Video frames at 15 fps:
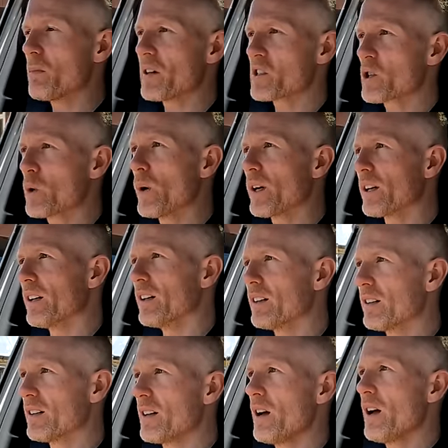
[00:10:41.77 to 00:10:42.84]
much quicker.
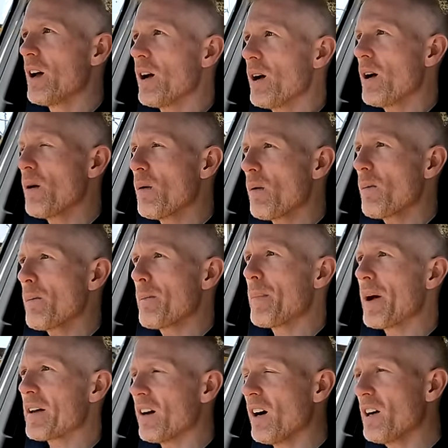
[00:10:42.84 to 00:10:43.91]

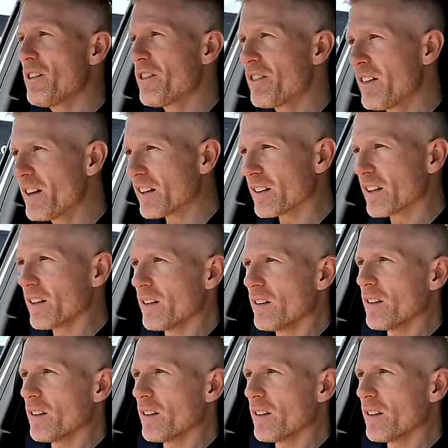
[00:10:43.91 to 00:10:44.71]
But I think,